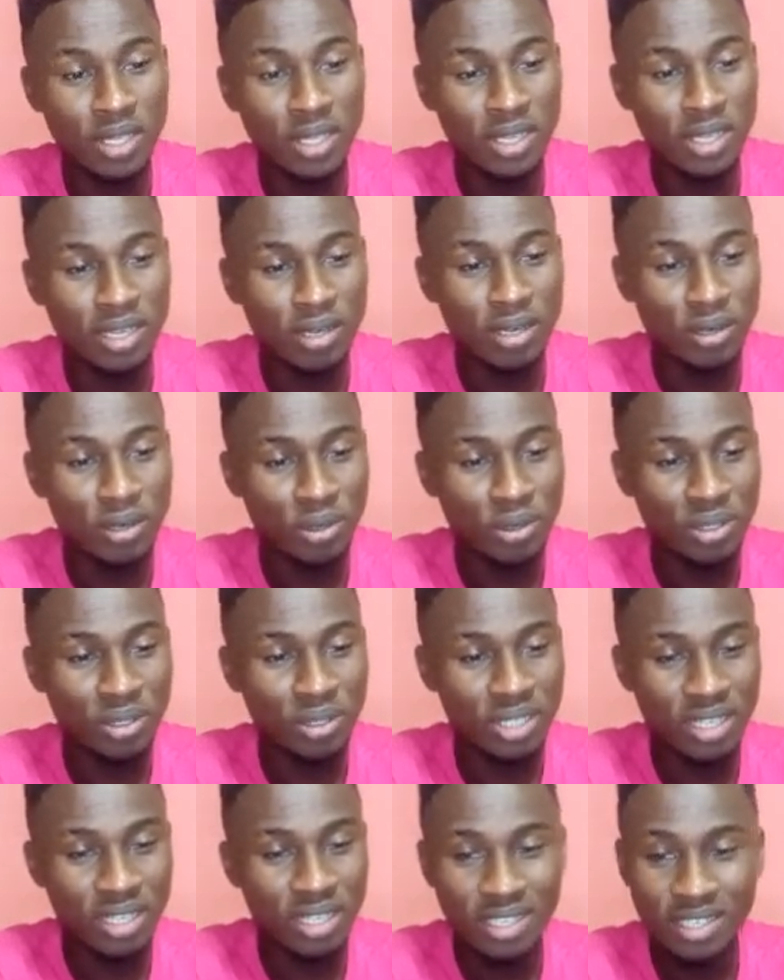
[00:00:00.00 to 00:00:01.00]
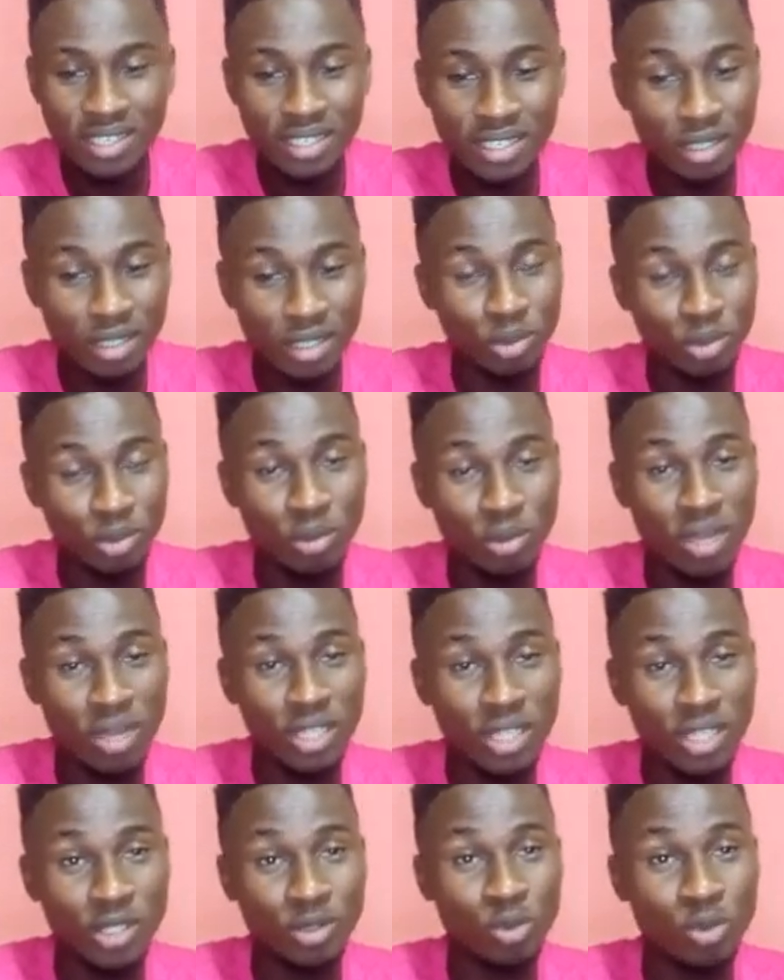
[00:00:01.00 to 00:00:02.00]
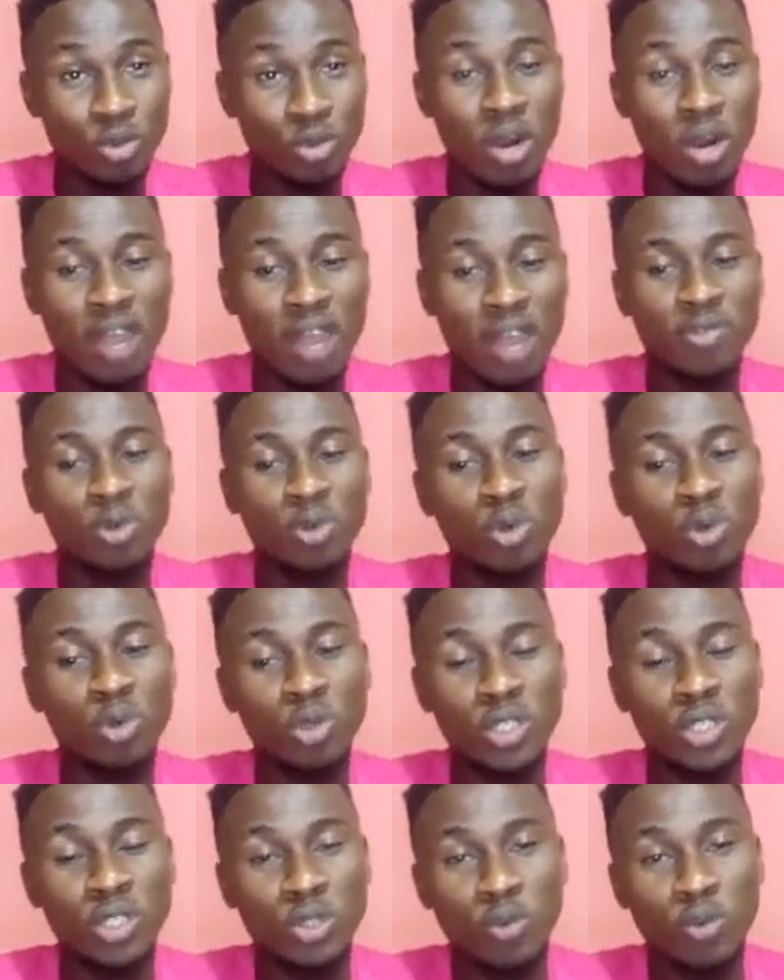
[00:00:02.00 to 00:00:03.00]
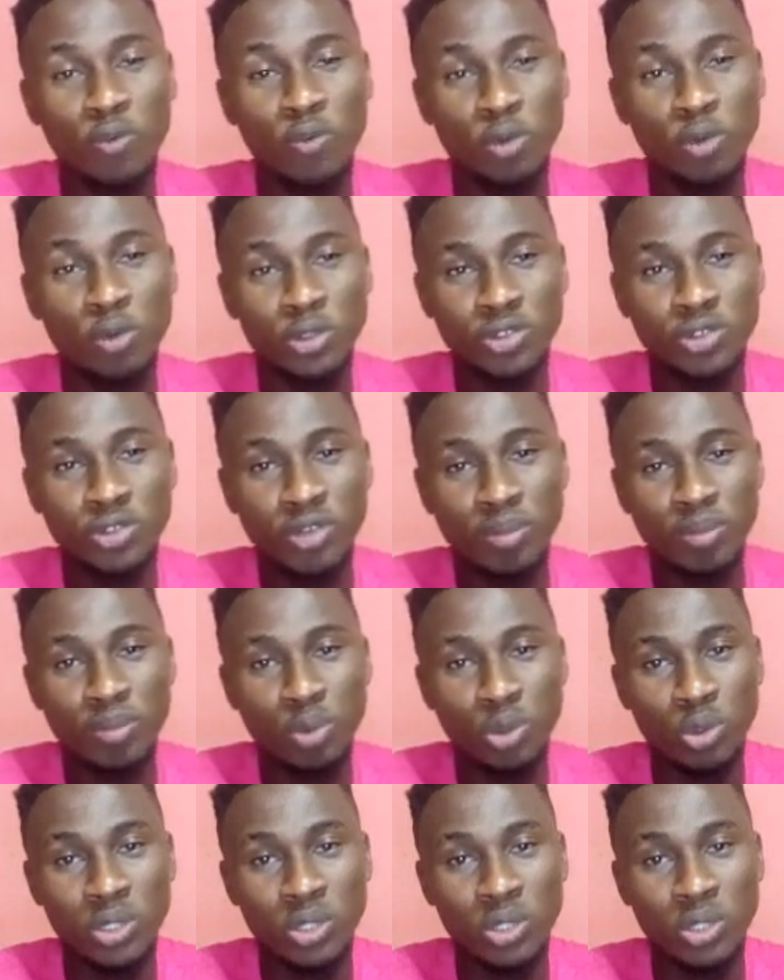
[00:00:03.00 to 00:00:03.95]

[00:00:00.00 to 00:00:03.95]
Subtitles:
Okay, now to do that you have to go into full screen mode,